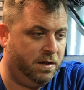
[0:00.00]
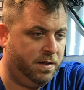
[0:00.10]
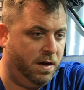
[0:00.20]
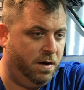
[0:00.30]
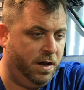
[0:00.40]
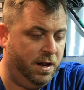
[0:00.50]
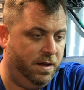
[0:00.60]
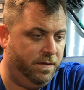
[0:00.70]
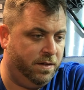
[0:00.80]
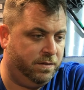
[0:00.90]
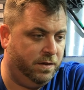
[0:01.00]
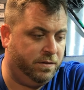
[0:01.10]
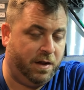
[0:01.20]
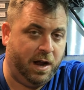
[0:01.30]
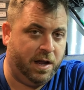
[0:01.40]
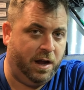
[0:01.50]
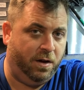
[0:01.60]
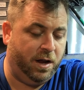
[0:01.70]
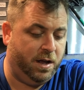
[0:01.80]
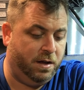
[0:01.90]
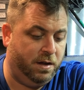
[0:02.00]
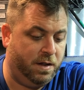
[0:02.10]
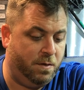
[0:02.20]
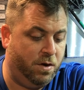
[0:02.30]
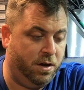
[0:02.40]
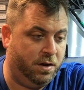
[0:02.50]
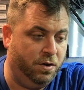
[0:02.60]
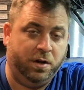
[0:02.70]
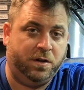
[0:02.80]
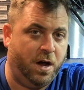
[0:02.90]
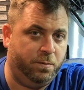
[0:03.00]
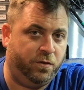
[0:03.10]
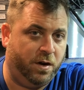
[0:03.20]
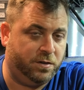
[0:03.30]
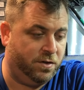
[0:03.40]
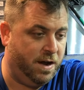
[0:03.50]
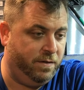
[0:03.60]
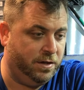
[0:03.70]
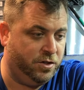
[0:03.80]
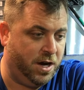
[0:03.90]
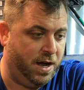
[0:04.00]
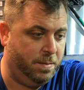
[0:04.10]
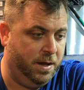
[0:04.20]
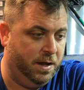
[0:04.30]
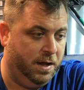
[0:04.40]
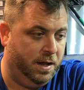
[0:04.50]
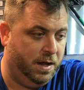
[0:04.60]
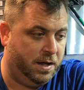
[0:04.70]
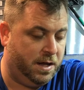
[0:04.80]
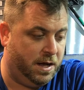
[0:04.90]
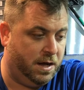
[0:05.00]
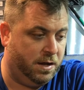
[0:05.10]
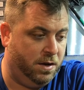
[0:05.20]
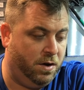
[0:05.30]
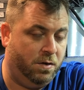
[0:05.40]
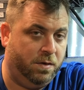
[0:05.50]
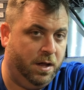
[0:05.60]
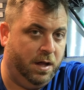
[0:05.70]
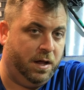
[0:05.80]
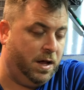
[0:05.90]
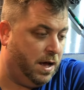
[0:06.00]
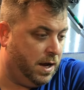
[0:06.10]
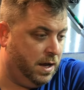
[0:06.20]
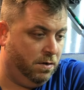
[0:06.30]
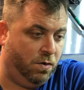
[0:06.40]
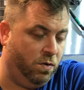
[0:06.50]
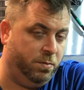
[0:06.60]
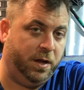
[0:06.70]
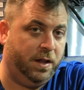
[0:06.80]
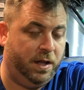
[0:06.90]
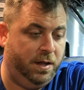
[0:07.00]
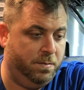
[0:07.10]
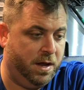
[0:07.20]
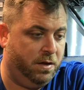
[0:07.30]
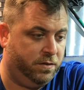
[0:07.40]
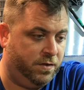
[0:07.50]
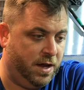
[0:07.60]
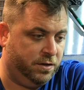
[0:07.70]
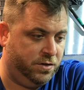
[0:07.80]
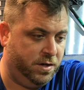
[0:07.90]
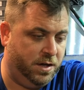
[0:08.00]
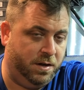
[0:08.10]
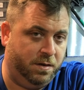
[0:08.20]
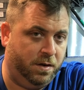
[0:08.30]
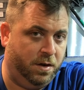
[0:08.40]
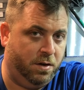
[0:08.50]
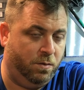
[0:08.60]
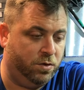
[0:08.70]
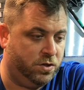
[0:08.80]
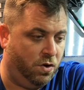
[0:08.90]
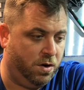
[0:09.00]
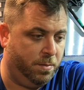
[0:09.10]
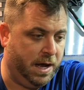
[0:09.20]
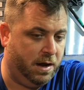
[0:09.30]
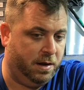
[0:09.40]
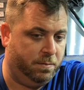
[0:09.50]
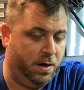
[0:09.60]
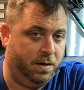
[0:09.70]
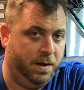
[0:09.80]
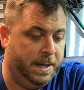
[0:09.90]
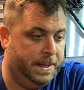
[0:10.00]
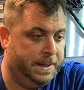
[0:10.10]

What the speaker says: out there and they live in the Cincinnati area and they want a good dump truck driving job, you know, get a hold of me in the email section and, you know, we'll talk about it. But,